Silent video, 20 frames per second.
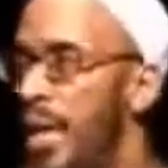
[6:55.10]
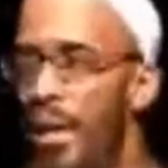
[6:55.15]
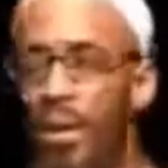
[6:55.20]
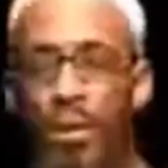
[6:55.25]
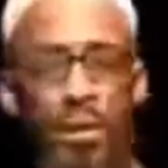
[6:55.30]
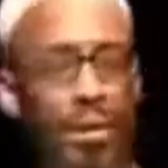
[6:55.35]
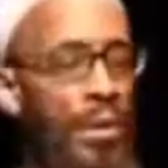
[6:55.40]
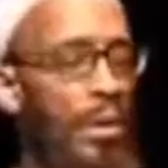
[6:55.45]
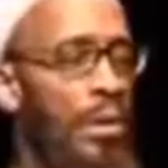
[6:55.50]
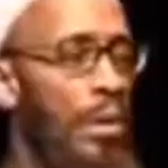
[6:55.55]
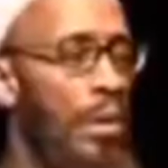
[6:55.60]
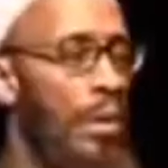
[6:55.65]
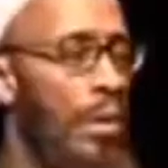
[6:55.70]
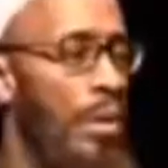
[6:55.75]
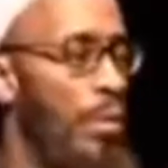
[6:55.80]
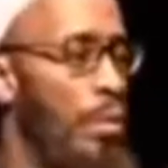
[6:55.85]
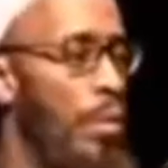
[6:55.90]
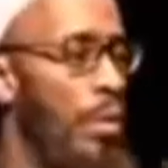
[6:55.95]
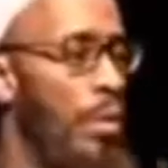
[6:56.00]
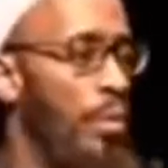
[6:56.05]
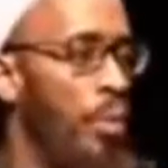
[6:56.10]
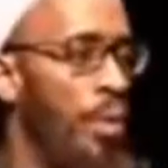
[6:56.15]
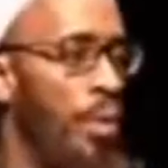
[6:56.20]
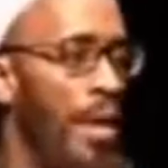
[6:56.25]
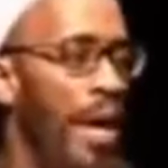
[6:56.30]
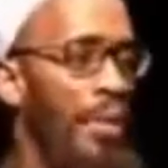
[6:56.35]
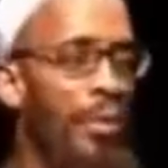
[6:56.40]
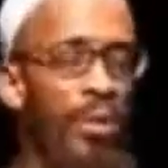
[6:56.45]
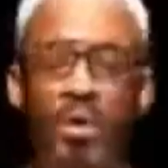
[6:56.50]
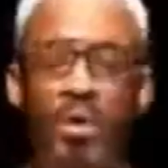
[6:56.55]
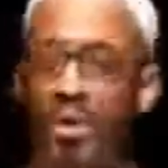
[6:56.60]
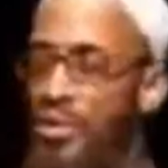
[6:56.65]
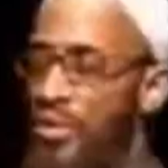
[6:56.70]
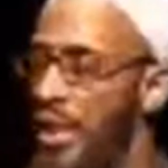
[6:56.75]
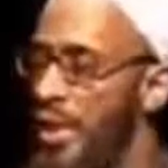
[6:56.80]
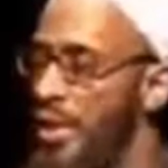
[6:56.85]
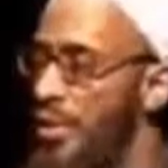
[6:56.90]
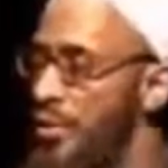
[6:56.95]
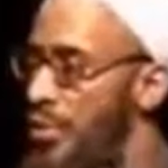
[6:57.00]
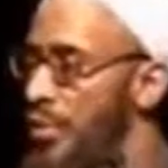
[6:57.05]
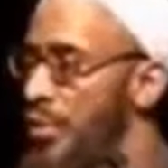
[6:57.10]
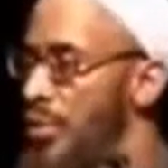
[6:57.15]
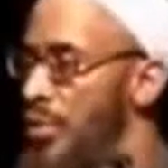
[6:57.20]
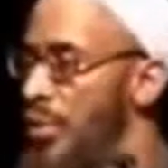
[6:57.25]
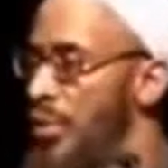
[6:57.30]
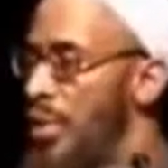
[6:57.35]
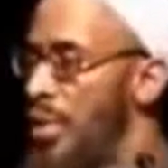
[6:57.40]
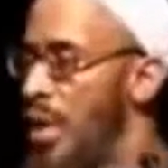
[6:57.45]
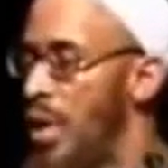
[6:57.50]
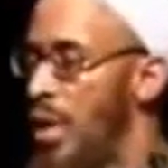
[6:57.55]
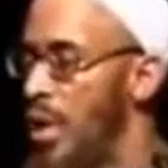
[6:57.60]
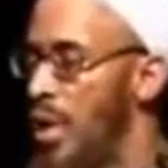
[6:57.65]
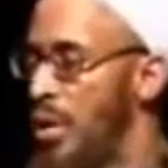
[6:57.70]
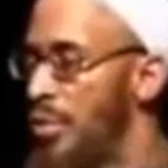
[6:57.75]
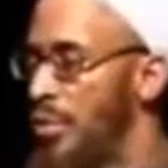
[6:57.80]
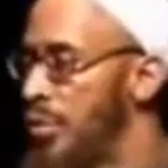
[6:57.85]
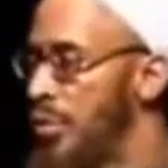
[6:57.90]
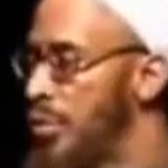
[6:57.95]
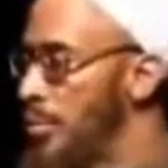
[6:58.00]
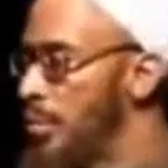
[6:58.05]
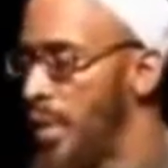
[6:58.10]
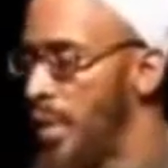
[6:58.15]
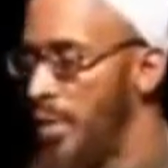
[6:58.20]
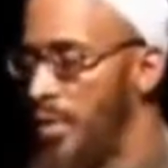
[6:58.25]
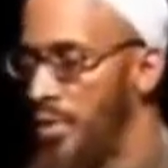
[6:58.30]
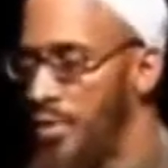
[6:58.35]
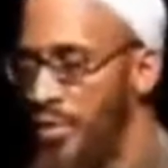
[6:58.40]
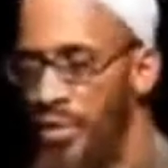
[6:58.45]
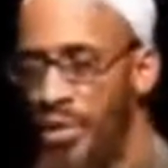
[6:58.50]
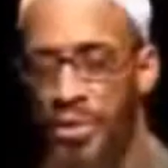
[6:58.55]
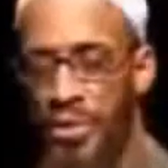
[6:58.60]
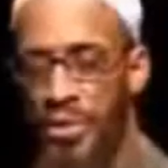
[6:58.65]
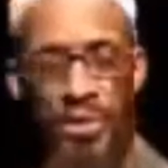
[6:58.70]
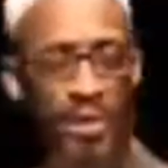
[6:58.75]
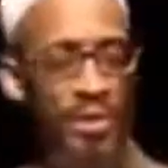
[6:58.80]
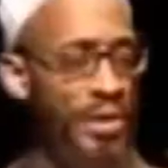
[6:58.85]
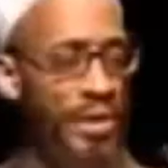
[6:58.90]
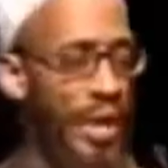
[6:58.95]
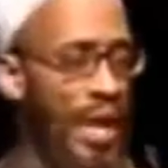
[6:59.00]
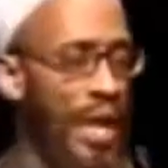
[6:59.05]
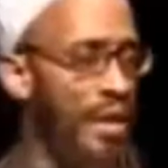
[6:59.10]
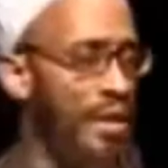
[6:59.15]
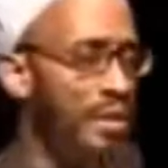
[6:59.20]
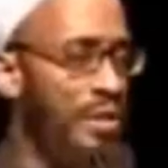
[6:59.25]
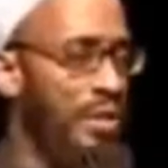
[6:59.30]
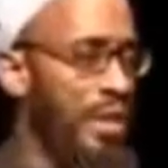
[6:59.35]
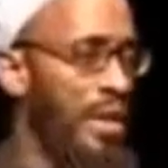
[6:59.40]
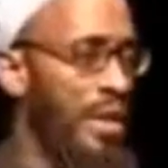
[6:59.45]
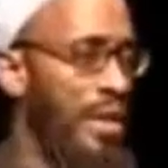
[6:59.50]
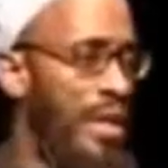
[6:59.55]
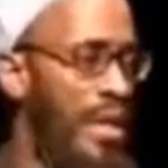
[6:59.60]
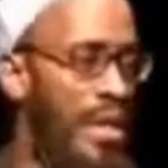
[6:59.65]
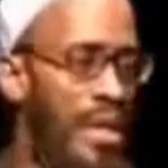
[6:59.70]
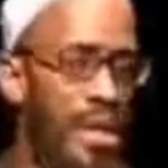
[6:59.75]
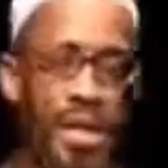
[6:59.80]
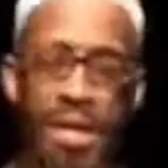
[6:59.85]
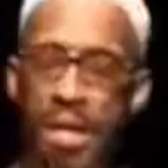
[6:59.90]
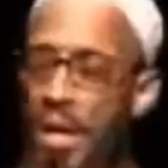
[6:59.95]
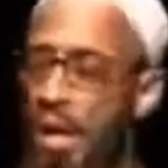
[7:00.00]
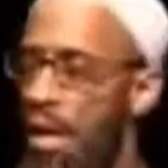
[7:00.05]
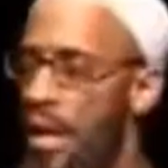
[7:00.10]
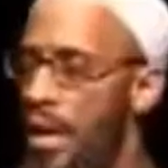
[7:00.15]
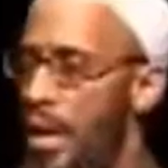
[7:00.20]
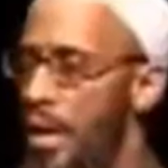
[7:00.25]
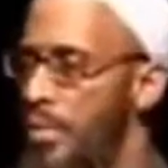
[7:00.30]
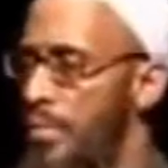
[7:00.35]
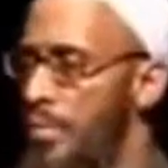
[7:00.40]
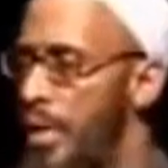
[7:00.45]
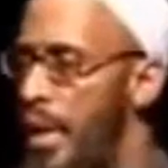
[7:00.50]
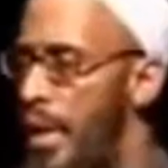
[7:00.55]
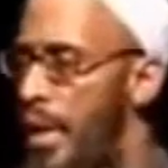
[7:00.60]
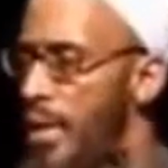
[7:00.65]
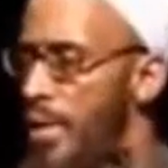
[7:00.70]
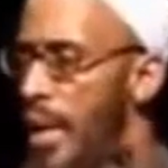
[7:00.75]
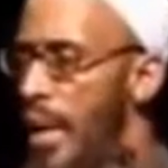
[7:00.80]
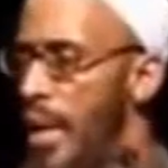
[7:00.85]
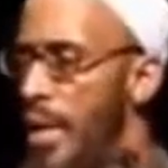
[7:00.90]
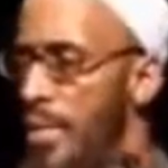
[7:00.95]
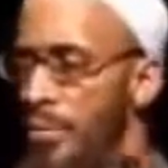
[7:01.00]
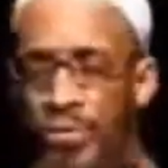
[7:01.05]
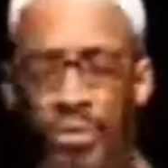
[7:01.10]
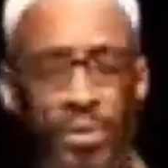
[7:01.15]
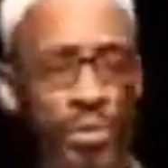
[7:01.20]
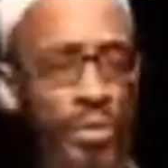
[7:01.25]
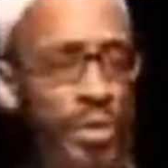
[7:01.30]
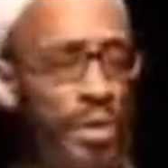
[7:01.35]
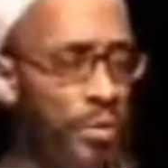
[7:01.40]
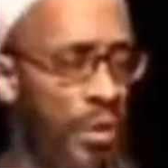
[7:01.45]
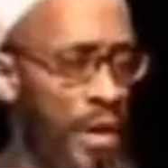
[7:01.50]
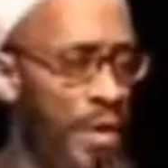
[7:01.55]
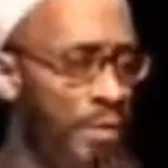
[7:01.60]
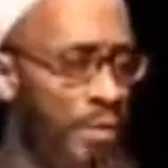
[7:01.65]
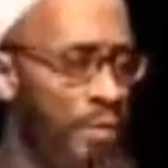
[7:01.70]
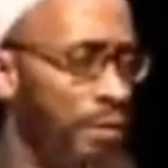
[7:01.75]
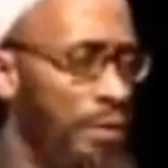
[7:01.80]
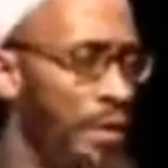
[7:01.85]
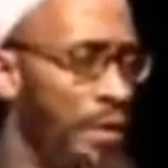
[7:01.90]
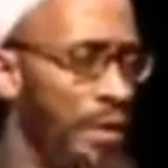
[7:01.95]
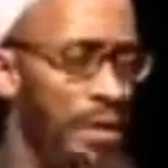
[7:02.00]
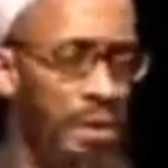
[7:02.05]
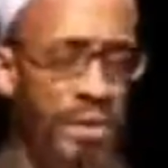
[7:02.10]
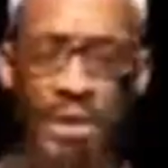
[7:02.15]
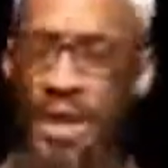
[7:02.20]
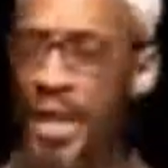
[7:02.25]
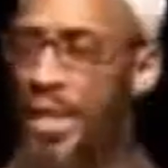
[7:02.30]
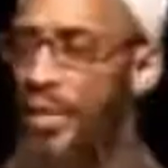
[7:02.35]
Now, what I want to say to you brothers and sisters, and honestly, I am truly grateful in the